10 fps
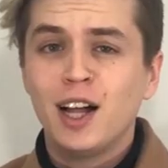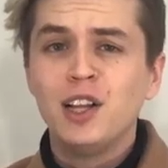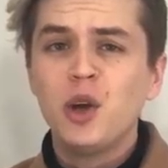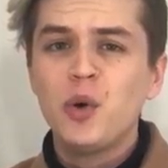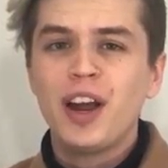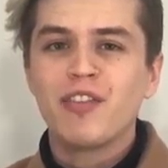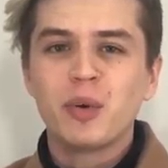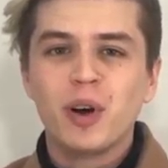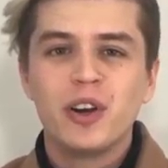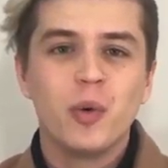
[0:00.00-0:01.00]
Hello
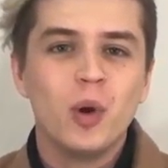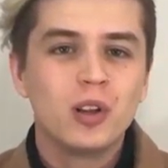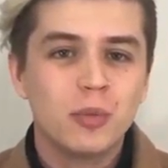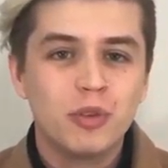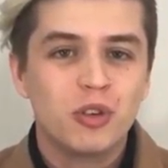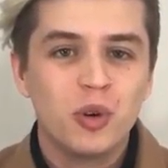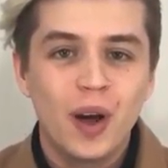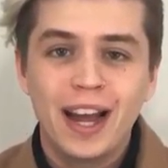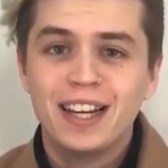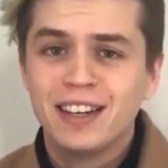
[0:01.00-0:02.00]
everyone, welcome to
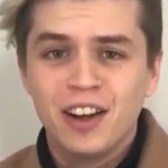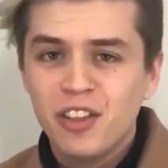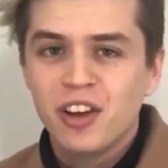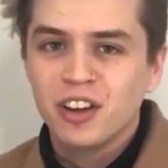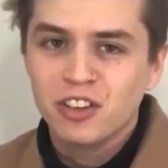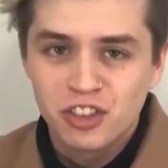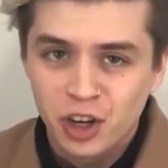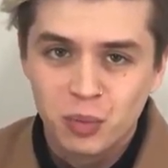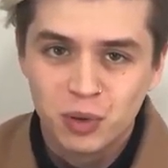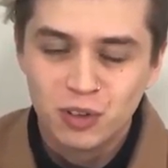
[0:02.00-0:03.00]
another
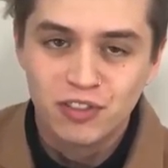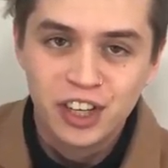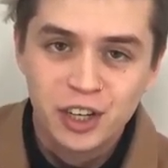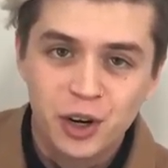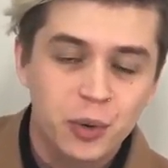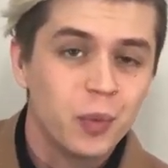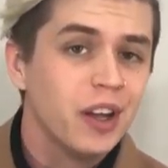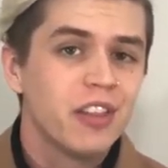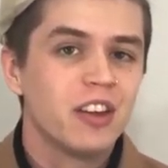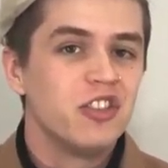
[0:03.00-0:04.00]
gel ball video
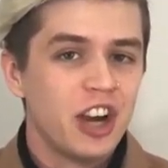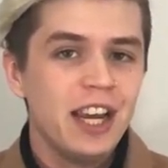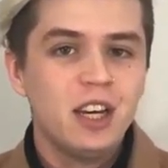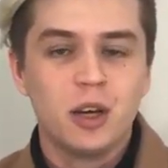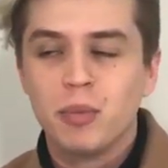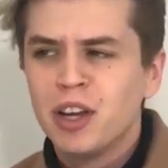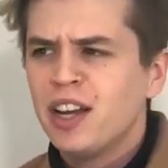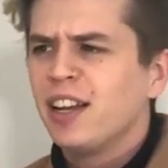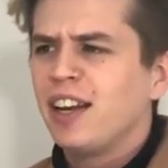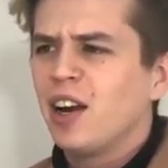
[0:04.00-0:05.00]
with Jacob.
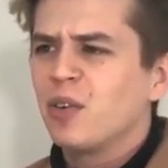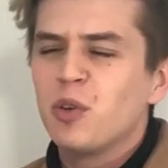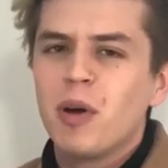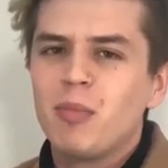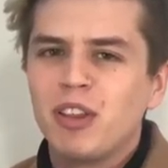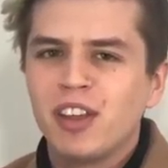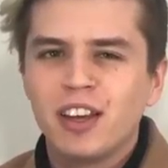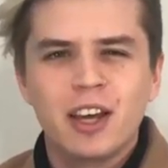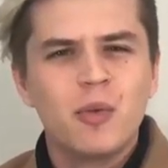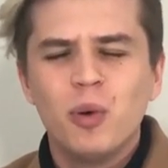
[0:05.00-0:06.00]
Now you may be
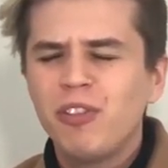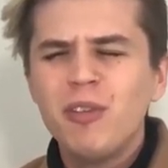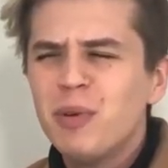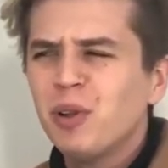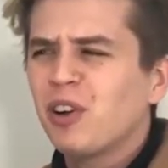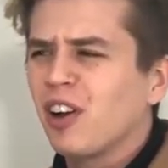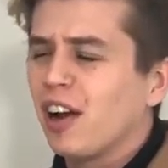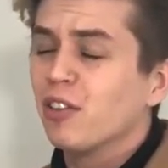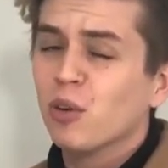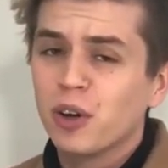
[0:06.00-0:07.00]
thinking, what's the milk
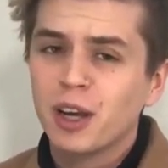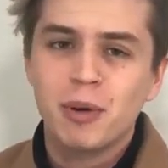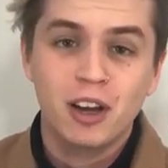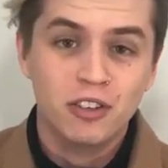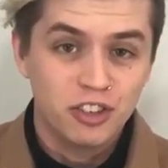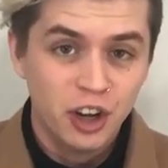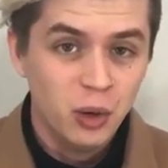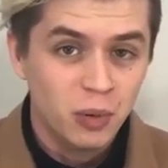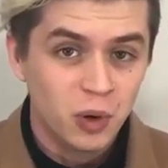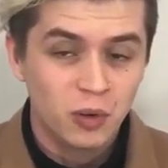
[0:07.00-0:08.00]
guy talking about
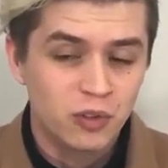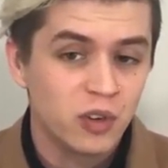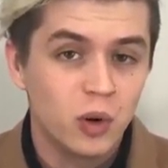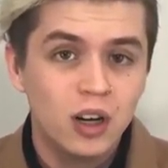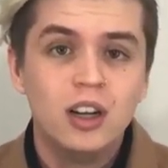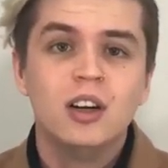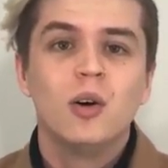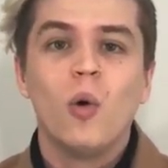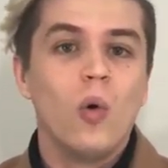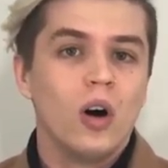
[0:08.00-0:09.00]
gel ball for?
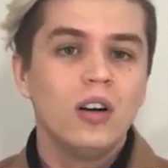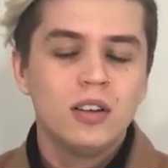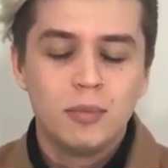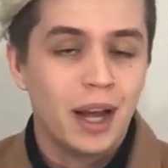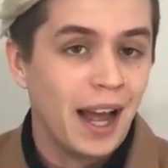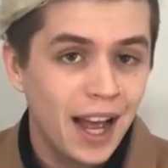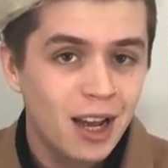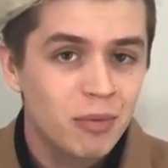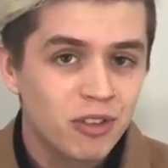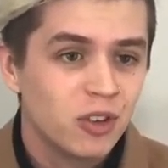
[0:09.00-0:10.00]
Or
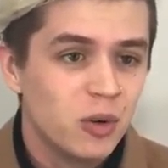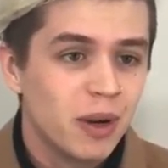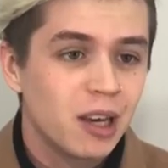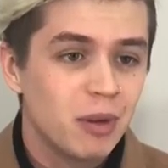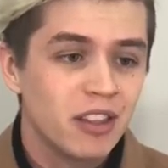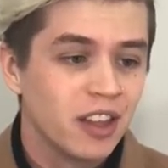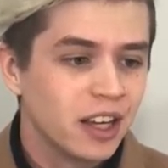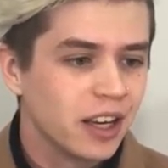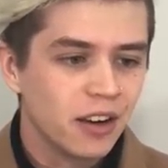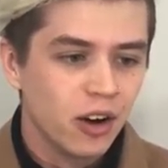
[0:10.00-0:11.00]
perhaps you may be
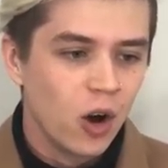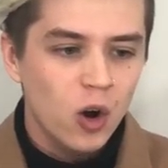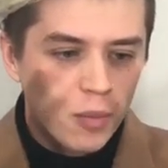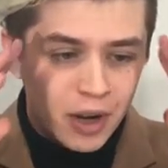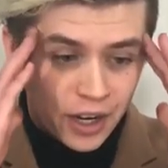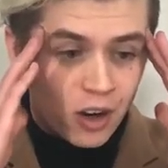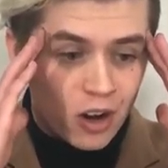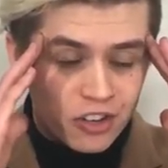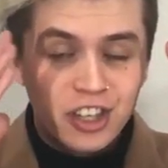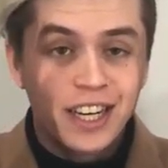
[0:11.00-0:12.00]
thinking, oh my
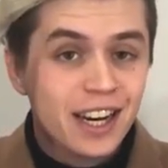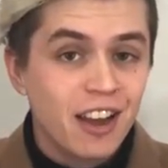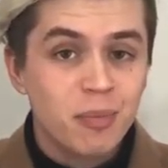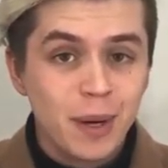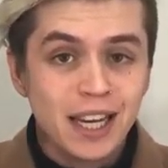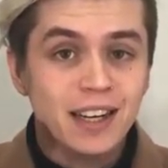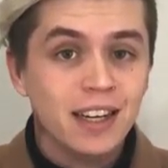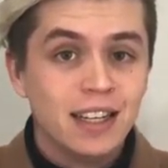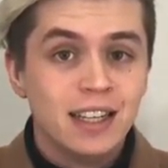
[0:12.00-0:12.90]
gosh, it has been